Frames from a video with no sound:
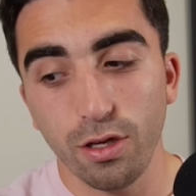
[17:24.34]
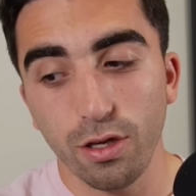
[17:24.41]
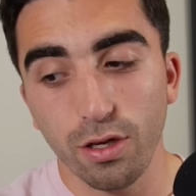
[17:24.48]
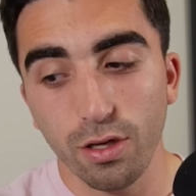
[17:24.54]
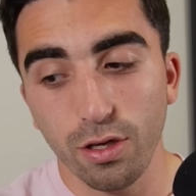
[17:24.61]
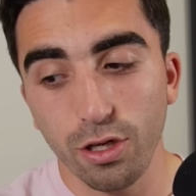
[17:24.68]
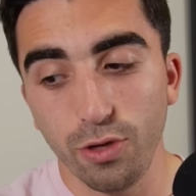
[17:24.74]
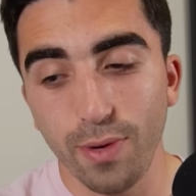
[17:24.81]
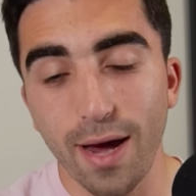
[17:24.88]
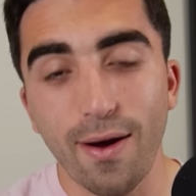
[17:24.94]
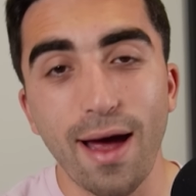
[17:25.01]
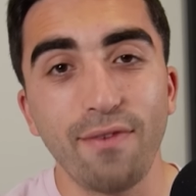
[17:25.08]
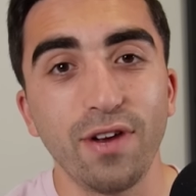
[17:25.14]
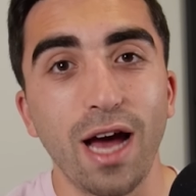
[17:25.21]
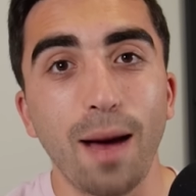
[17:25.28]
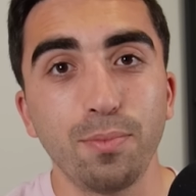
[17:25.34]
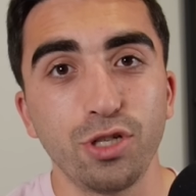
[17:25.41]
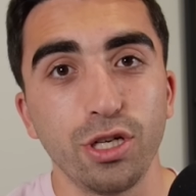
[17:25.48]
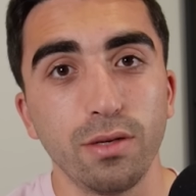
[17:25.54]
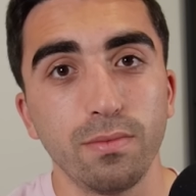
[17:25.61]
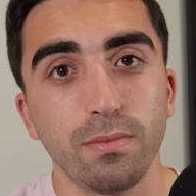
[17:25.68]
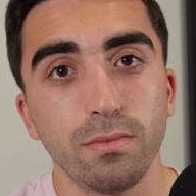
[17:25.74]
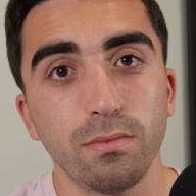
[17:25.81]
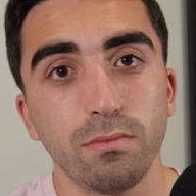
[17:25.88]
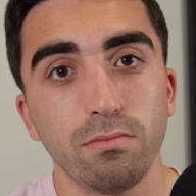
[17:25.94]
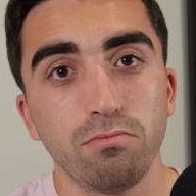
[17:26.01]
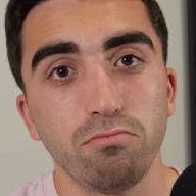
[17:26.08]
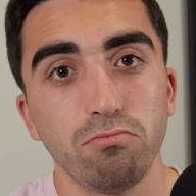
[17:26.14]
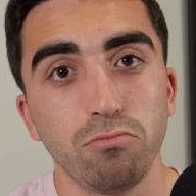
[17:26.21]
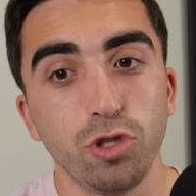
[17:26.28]
you now have an option.
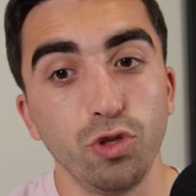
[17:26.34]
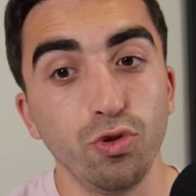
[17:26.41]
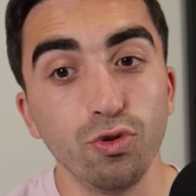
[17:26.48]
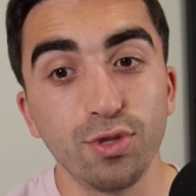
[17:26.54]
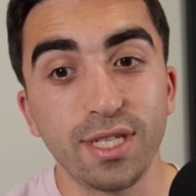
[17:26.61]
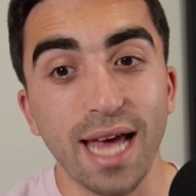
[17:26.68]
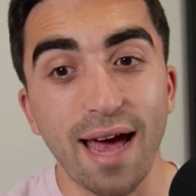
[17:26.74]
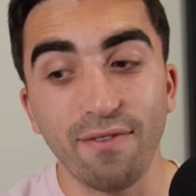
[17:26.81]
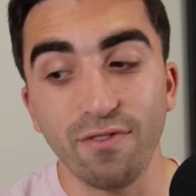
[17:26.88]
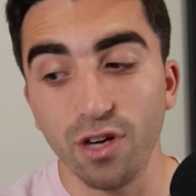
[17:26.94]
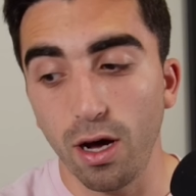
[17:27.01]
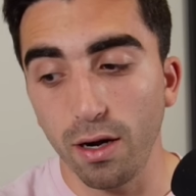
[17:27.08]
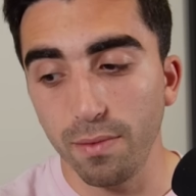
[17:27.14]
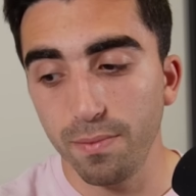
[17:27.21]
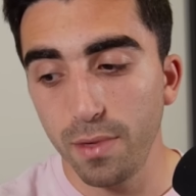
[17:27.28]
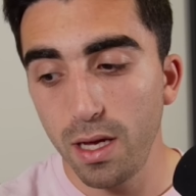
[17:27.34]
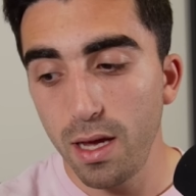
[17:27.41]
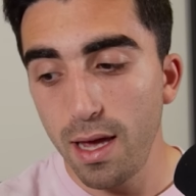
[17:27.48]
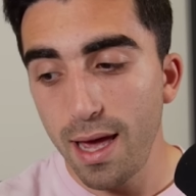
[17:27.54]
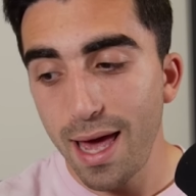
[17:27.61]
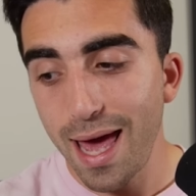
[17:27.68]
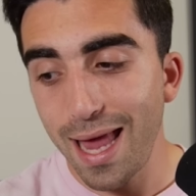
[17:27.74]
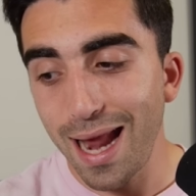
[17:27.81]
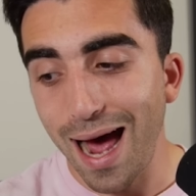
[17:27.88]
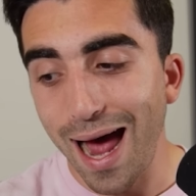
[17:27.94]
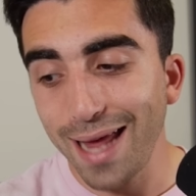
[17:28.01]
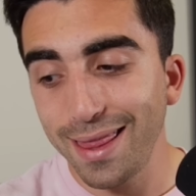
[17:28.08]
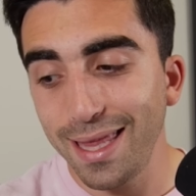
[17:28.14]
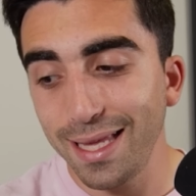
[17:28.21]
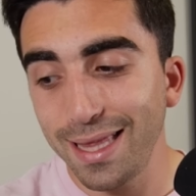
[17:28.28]
You used to have none. And I
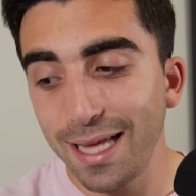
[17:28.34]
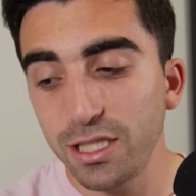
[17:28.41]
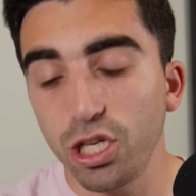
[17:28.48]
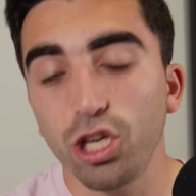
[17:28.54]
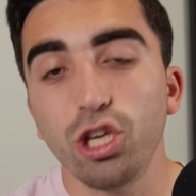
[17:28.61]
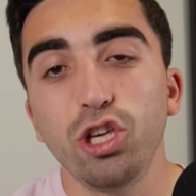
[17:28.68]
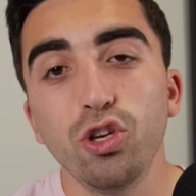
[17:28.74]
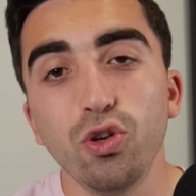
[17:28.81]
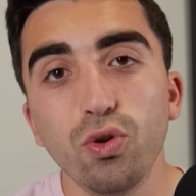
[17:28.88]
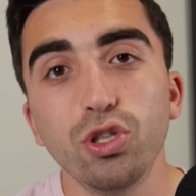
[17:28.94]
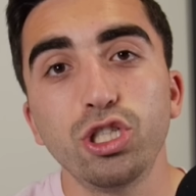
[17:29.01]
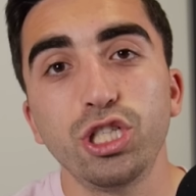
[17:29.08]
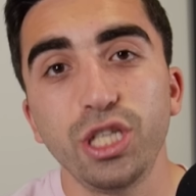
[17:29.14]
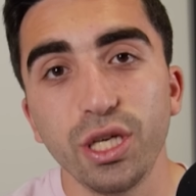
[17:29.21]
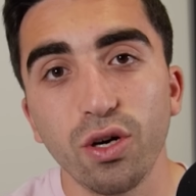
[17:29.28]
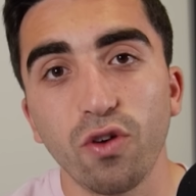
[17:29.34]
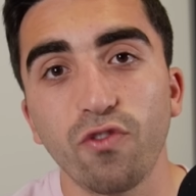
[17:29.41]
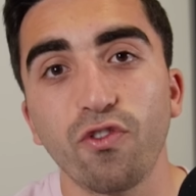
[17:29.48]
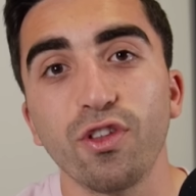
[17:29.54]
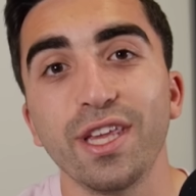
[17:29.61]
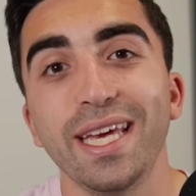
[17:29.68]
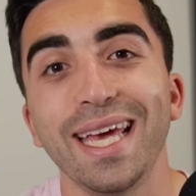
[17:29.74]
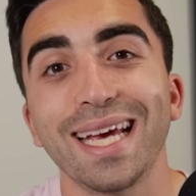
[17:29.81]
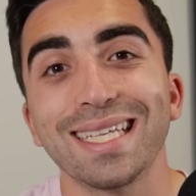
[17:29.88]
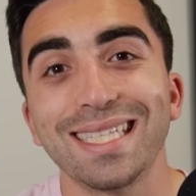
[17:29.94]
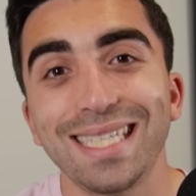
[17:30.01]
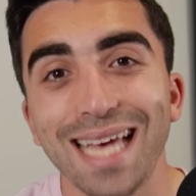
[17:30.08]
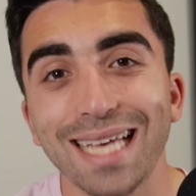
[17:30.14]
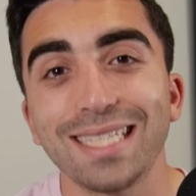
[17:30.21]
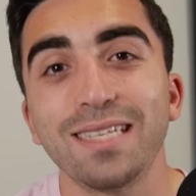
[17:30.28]
think that's a huge deal for the
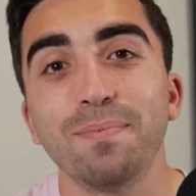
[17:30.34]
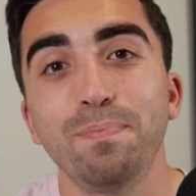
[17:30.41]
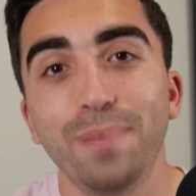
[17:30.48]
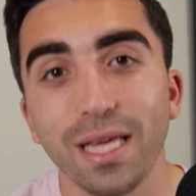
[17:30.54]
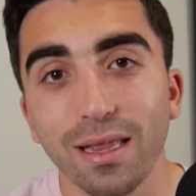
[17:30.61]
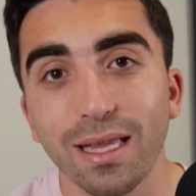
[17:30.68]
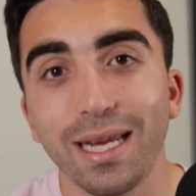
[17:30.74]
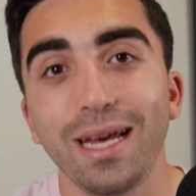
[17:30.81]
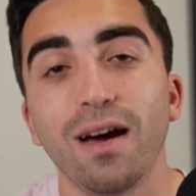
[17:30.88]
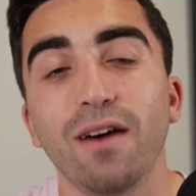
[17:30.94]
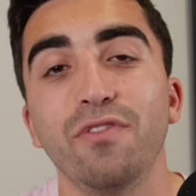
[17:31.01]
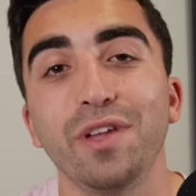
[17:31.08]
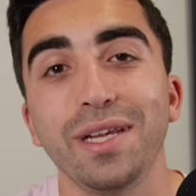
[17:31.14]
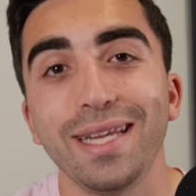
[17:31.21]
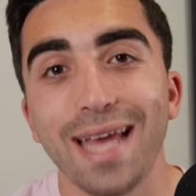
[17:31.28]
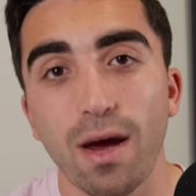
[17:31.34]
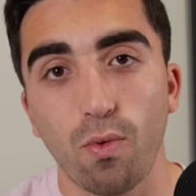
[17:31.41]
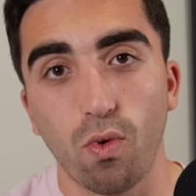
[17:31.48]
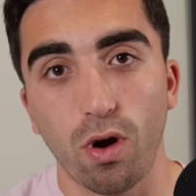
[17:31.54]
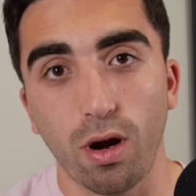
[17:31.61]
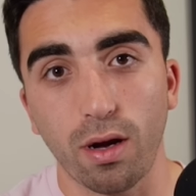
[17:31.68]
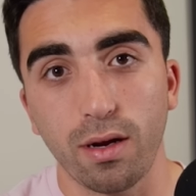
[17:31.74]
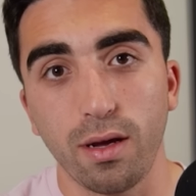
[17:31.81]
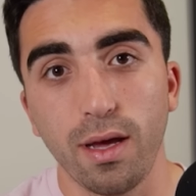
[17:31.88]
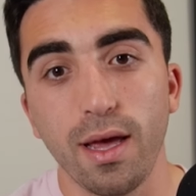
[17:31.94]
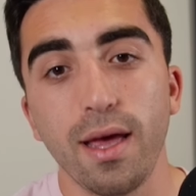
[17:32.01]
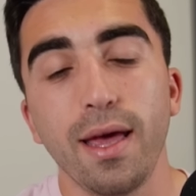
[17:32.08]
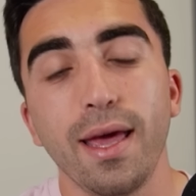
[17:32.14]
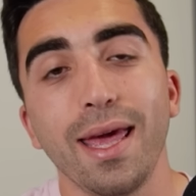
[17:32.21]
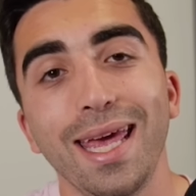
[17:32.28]
accessibility of the network
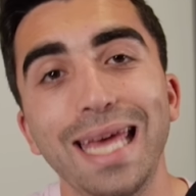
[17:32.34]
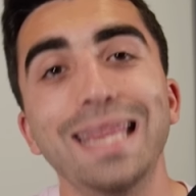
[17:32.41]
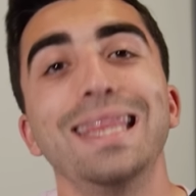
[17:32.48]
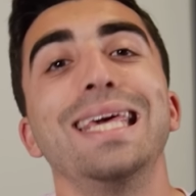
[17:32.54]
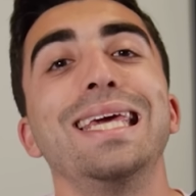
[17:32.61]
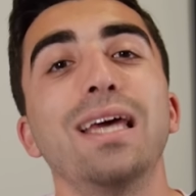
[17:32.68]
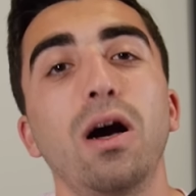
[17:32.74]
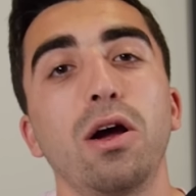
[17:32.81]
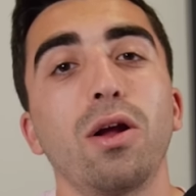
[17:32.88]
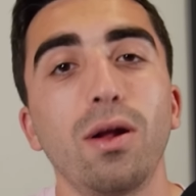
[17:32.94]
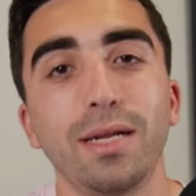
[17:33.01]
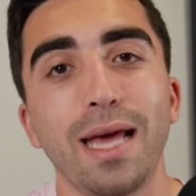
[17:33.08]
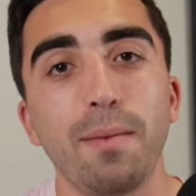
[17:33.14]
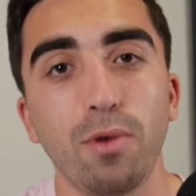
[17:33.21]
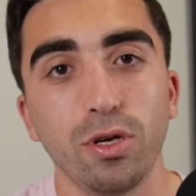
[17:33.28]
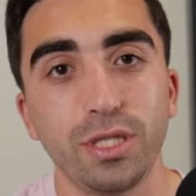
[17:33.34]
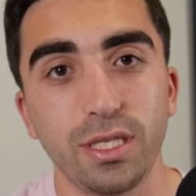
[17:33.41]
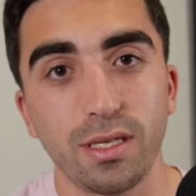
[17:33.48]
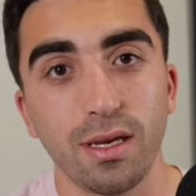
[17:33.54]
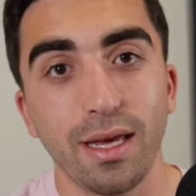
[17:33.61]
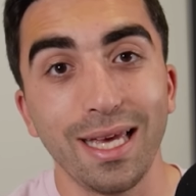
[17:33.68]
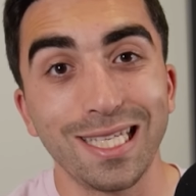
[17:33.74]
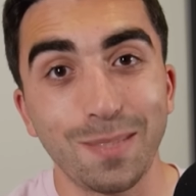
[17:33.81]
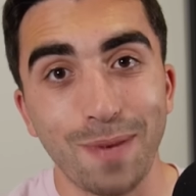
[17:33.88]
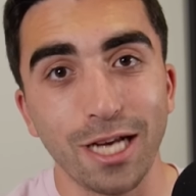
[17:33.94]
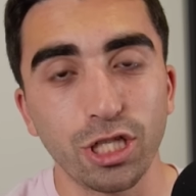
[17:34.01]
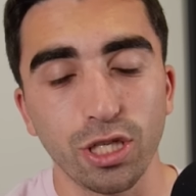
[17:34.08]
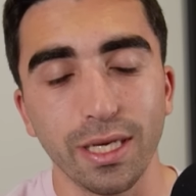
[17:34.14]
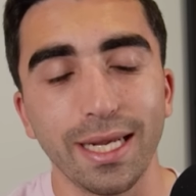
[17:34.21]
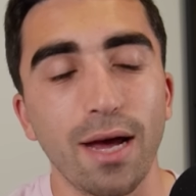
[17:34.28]
in the younger demos
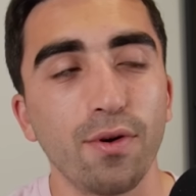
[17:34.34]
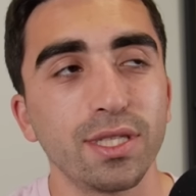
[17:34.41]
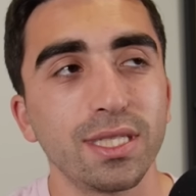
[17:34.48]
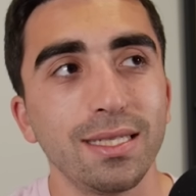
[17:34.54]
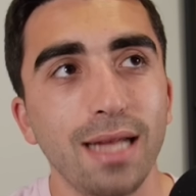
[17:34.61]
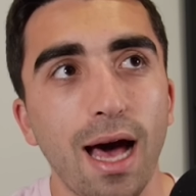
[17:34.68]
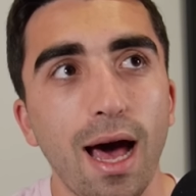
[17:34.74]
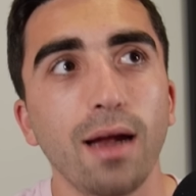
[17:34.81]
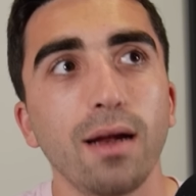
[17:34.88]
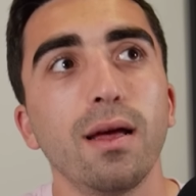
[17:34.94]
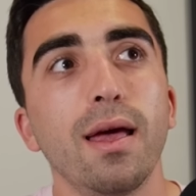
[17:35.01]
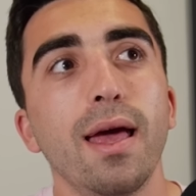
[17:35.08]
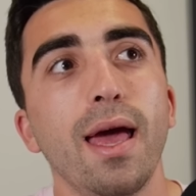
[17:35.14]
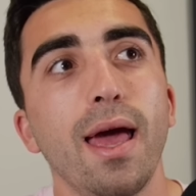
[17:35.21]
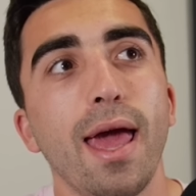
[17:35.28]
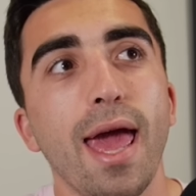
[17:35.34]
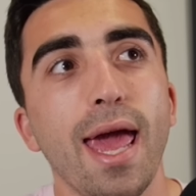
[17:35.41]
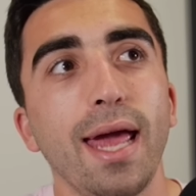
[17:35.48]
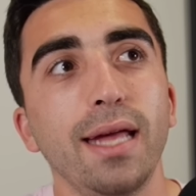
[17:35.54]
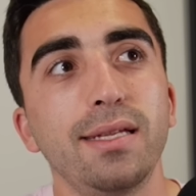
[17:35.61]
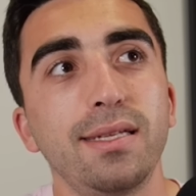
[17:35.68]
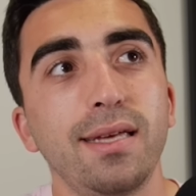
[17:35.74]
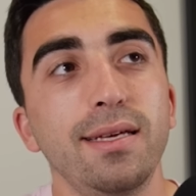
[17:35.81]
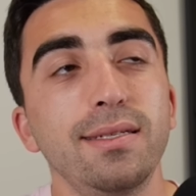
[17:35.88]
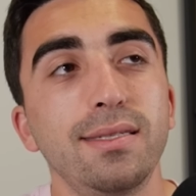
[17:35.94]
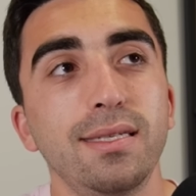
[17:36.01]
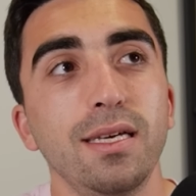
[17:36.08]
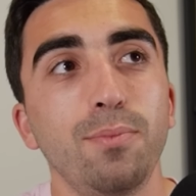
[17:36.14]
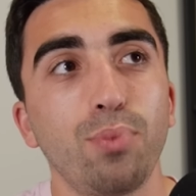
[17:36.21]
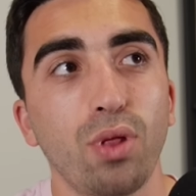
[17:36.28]
especially. Now, it's not a
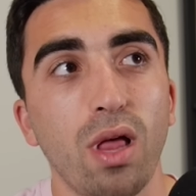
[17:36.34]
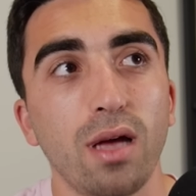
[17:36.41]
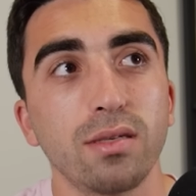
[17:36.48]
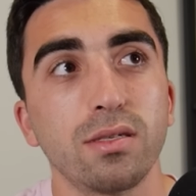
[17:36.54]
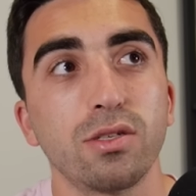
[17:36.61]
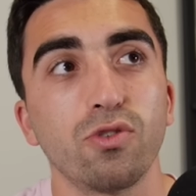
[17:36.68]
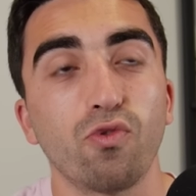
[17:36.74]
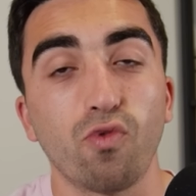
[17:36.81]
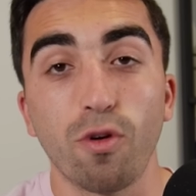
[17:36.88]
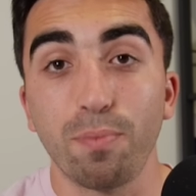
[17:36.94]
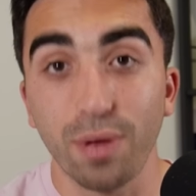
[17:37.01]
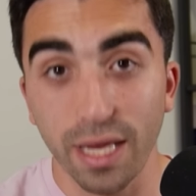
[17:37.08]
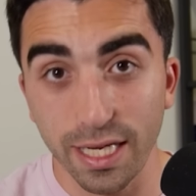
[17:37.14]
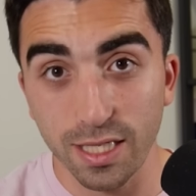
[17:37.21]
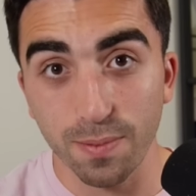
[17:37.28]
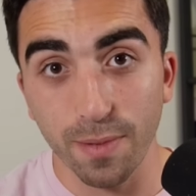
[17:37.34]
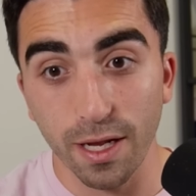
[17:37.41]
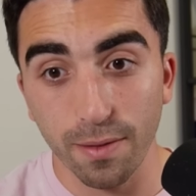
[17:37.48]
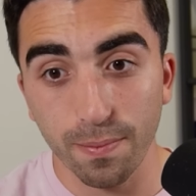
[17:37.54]
TC Plus replacement